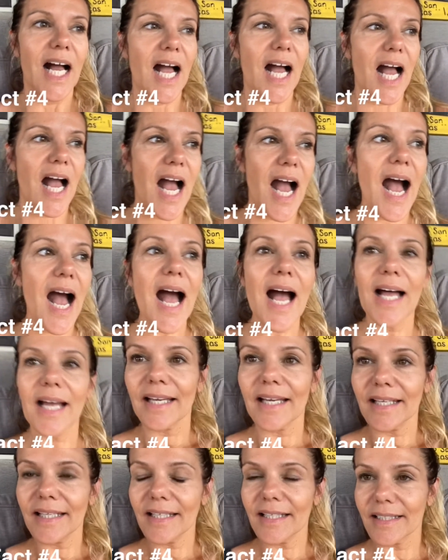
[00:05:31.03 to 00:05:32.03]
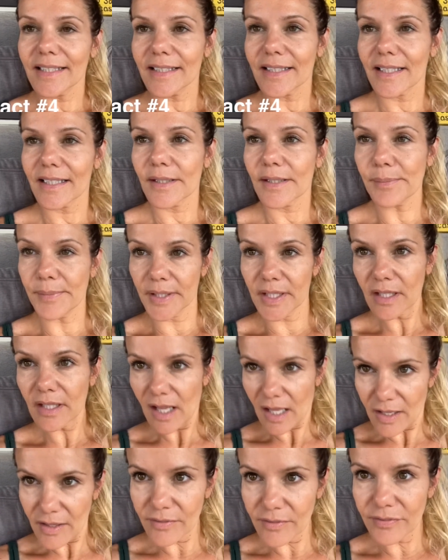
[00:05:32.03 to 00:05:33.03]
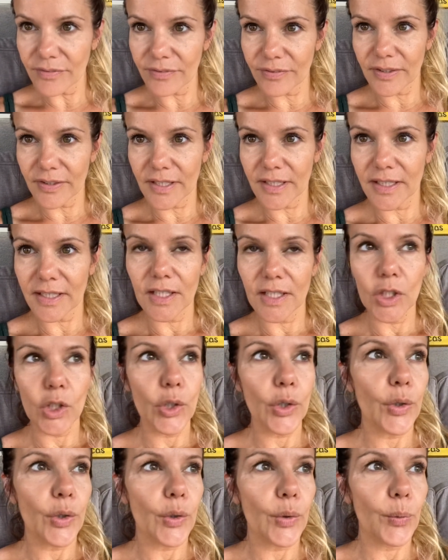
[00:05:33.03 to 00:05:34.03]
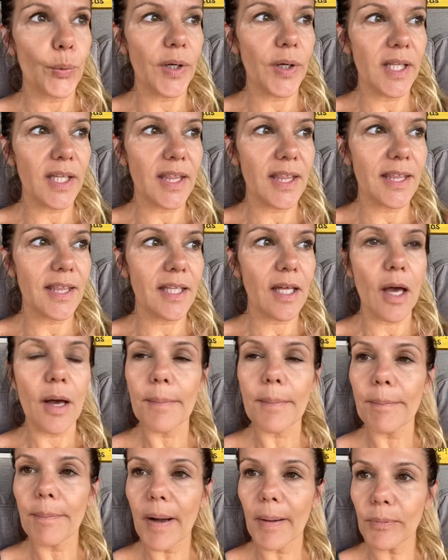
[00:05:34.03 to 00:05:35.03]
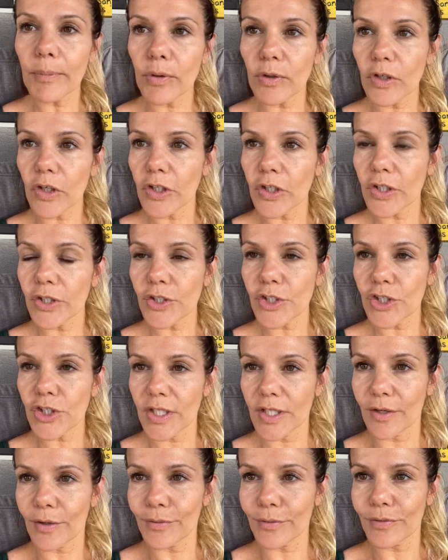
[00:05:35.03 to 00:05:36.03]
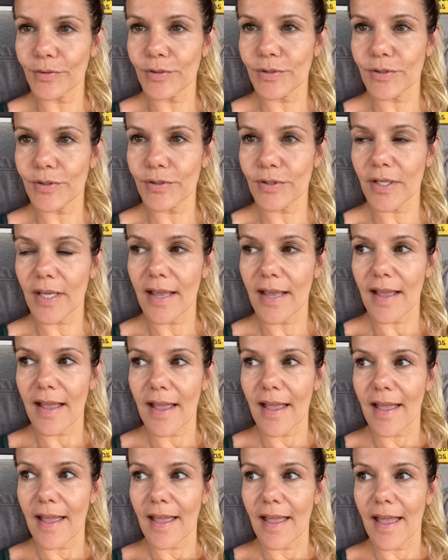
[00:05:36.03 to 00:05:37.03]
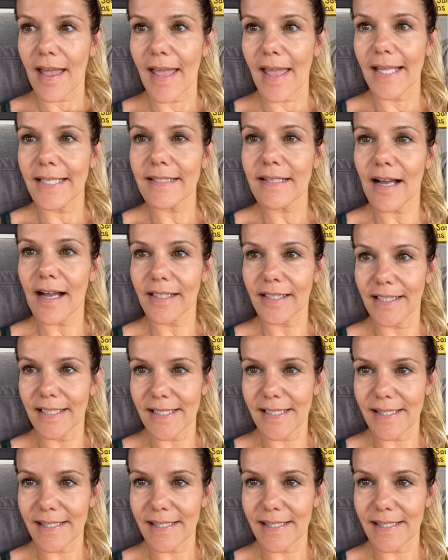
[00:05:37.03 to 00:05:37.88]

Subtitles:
I am in love with popcorn Cheetos and Takis.